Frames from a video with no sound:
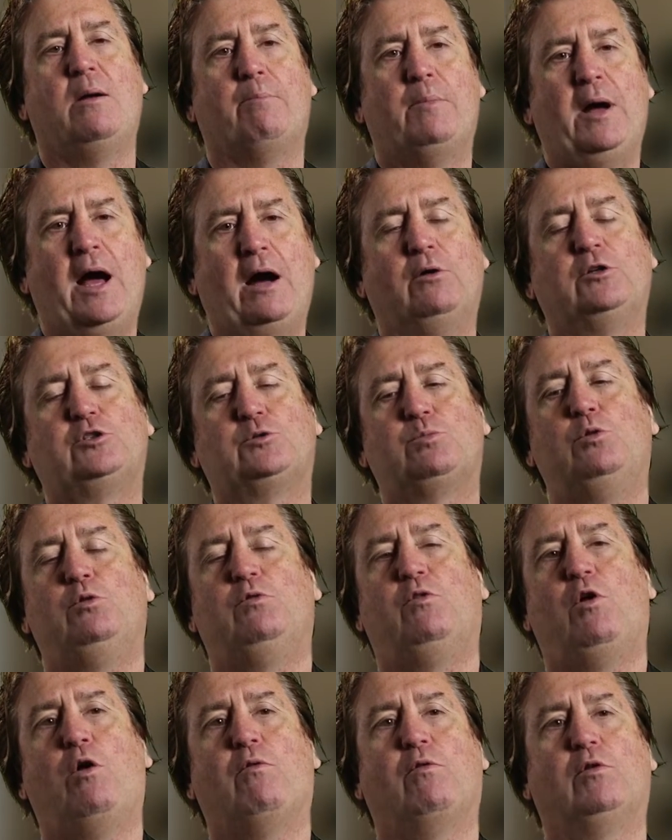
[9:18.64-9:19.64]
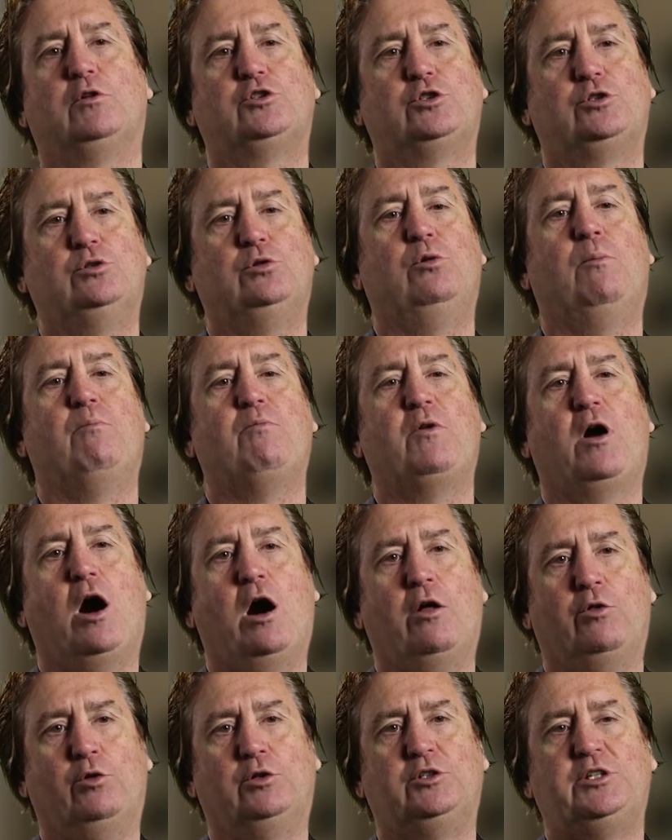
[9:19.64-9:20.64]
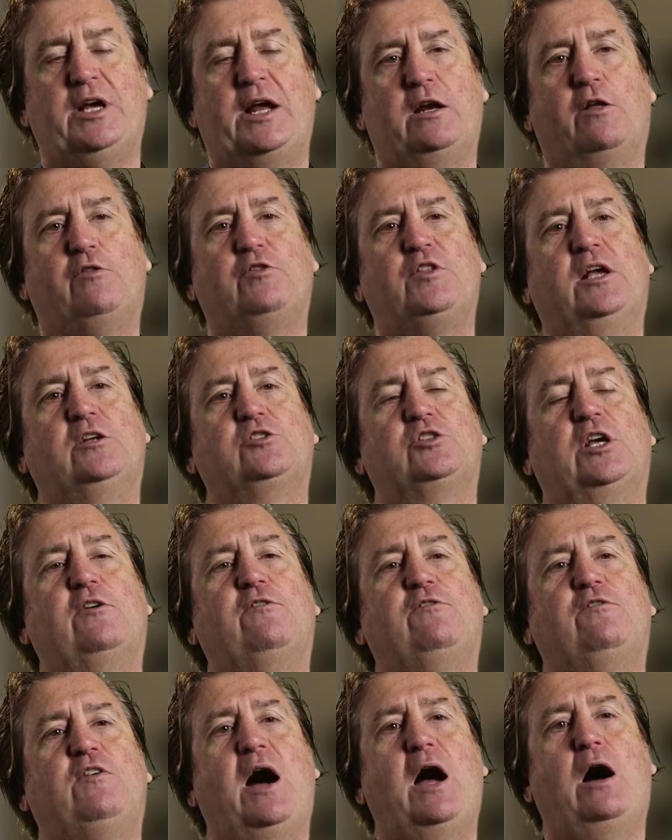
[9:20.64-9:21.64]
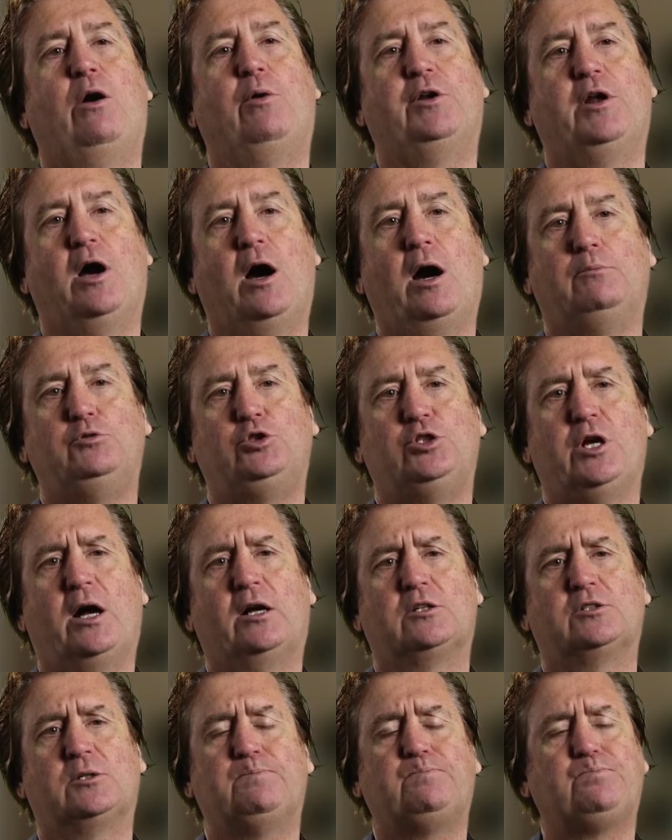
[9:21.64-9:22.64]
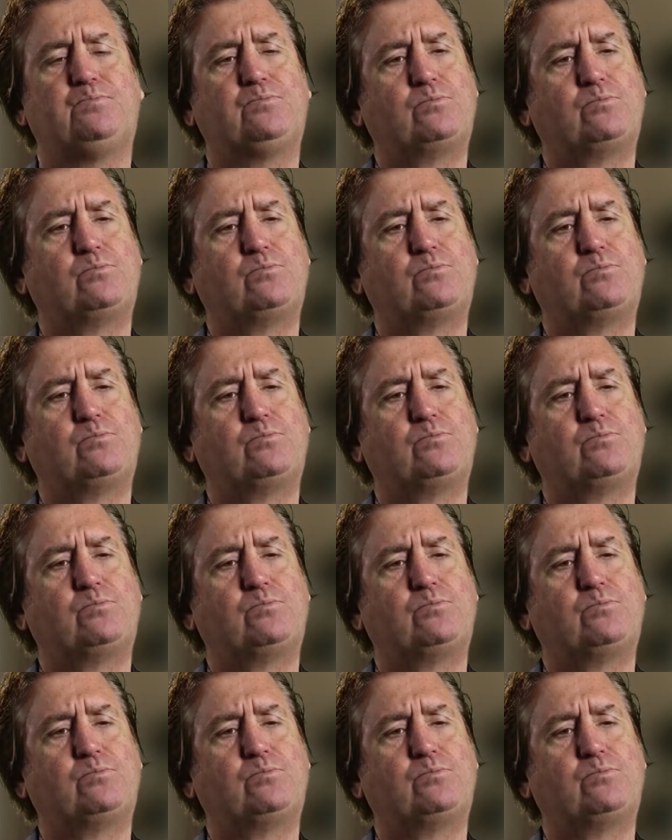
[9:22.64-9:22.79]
Now let's move over to other data, things like file and object.